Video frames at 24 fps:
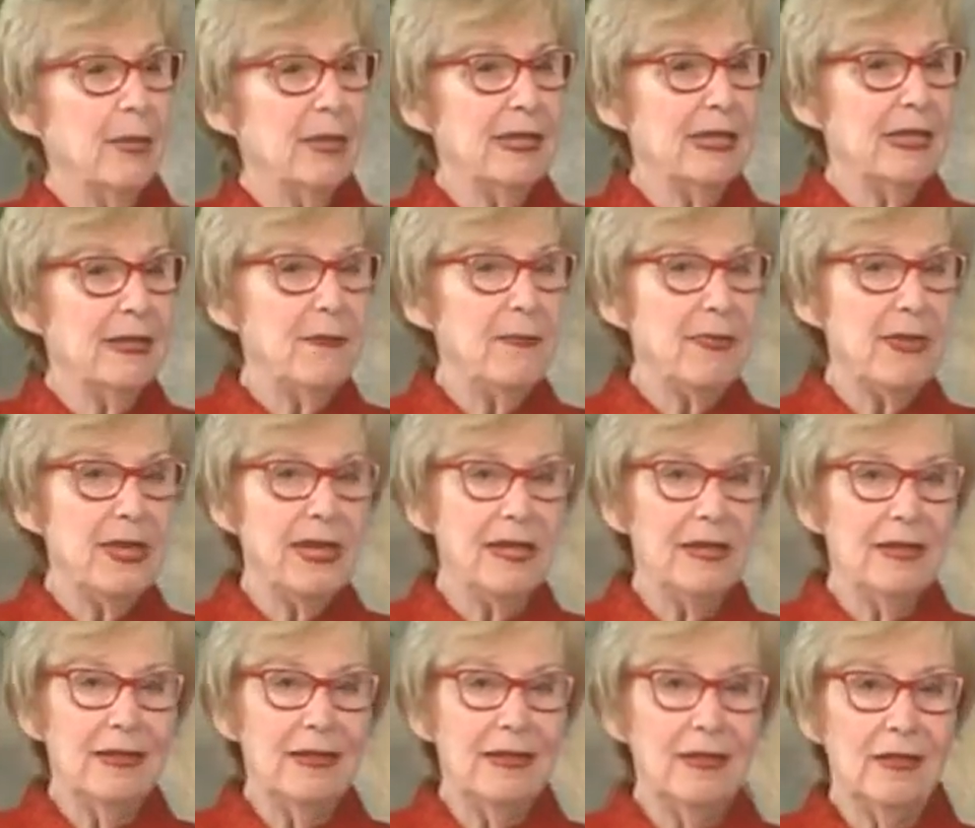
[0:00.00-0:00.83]
something
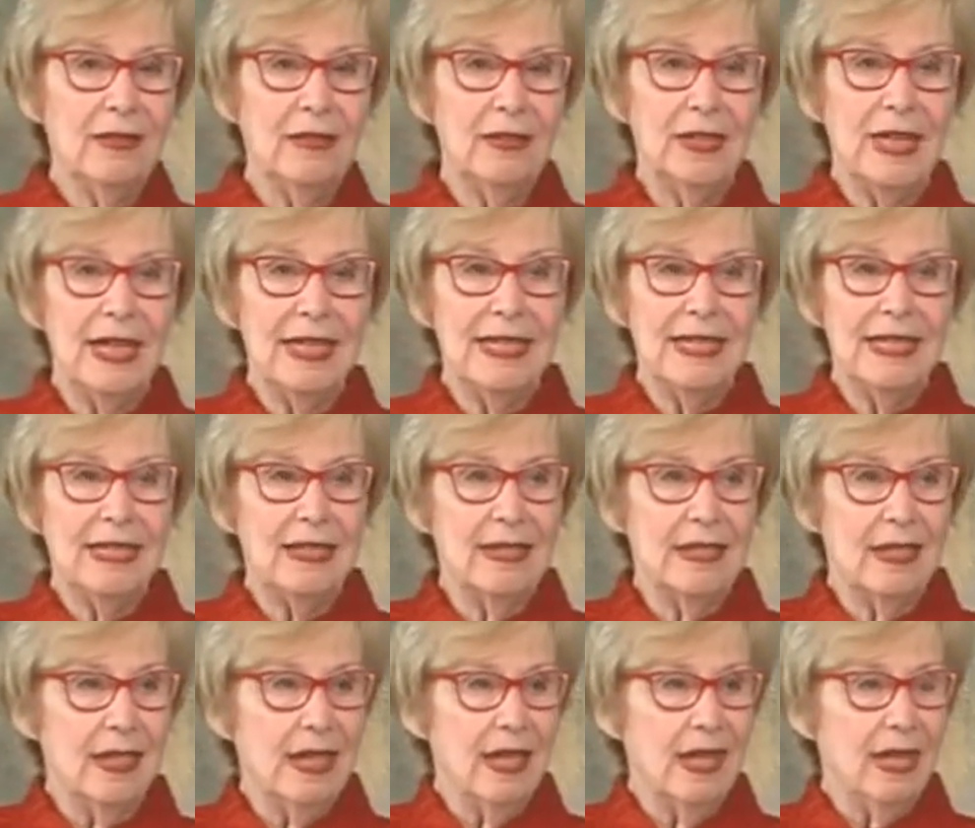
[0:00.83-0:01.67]
a little
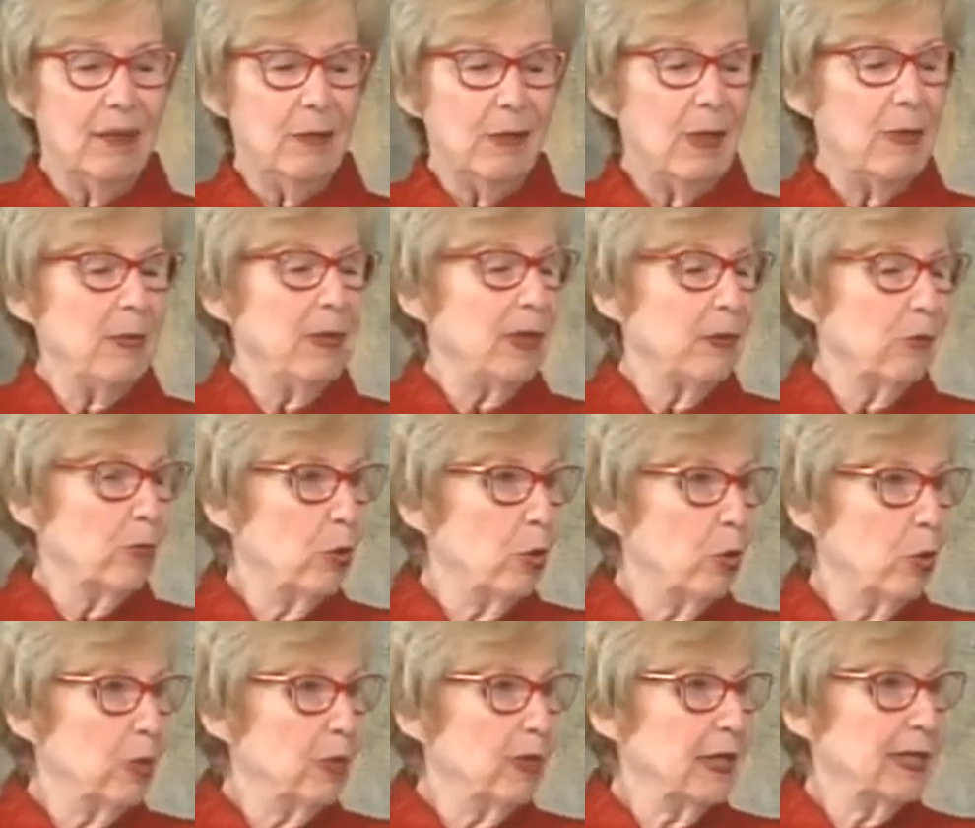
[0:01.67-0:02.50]
less maybe
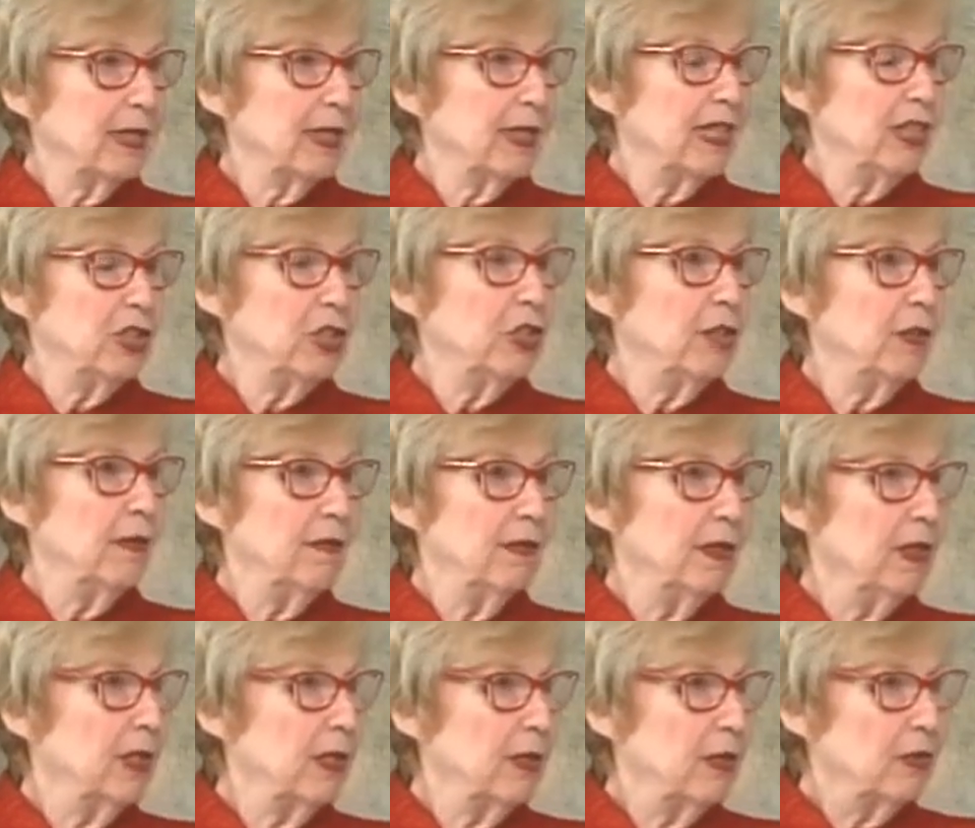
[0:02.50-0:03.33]
important, like say
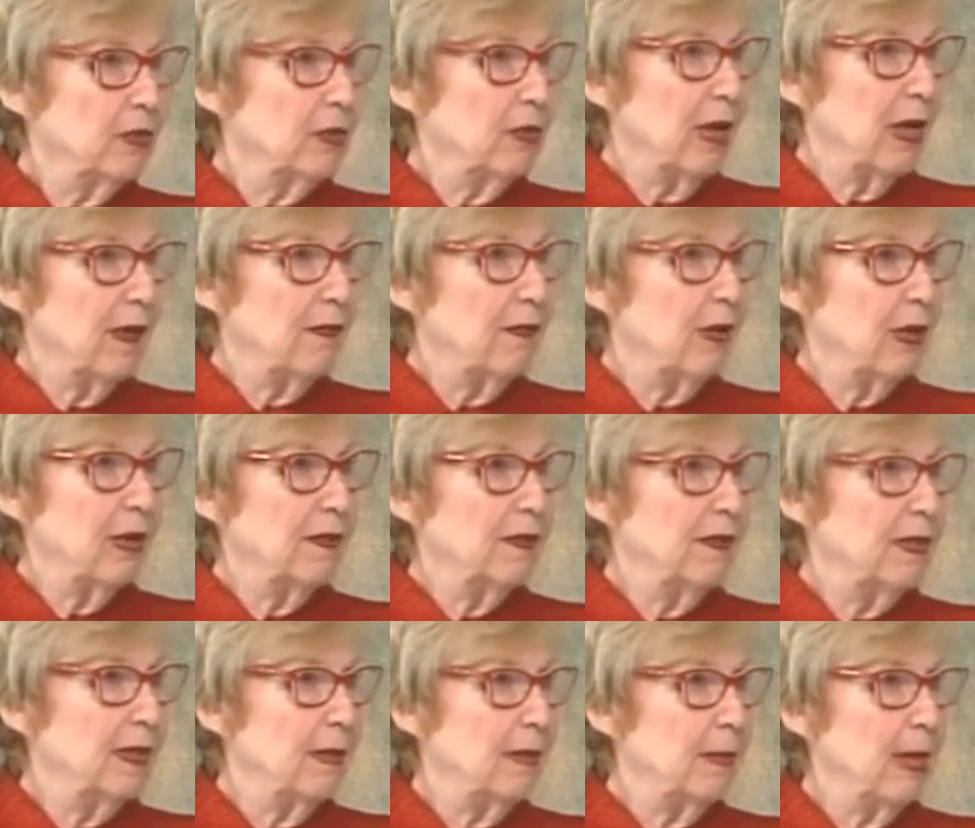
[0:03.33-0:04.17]
shoveling their driveway? If
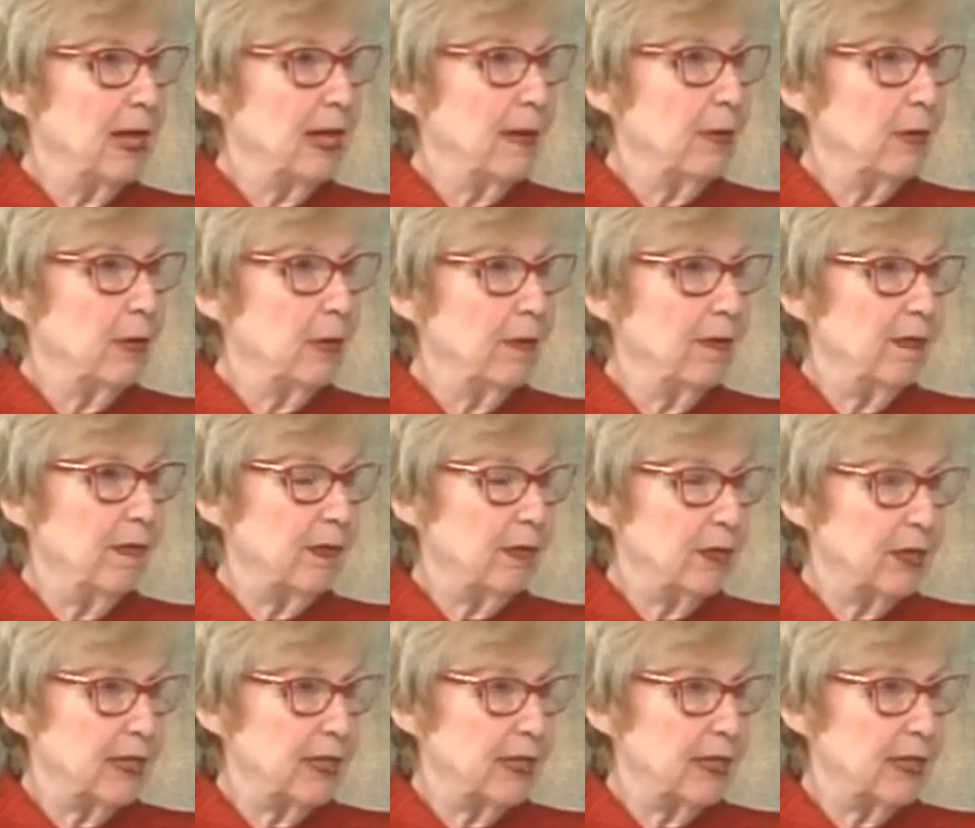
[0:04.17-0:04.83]
some neighbor, if there's a